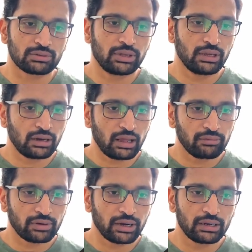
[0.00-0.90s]
So here I
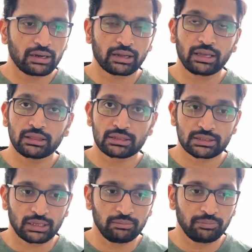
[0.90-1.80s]
have created again the
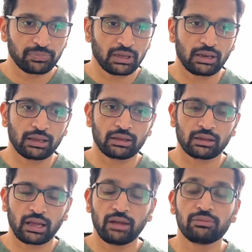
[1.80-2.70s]
same, like
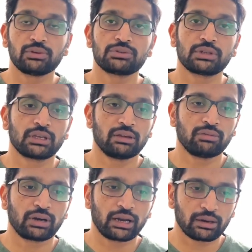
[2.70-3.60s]
I have used the
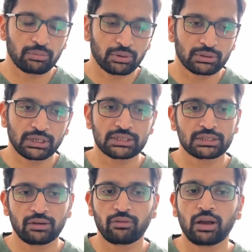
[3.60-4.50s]
keyword attribute that is
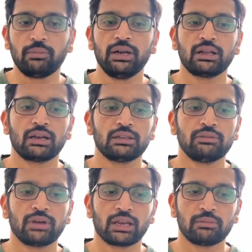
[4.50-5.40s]
environment and
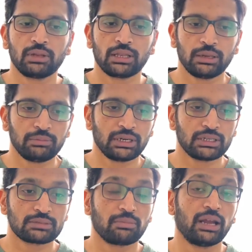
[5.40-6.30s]
the variable name
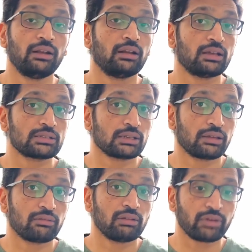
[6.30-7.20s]
that is my task
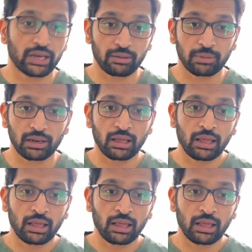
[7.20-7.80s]
level variable.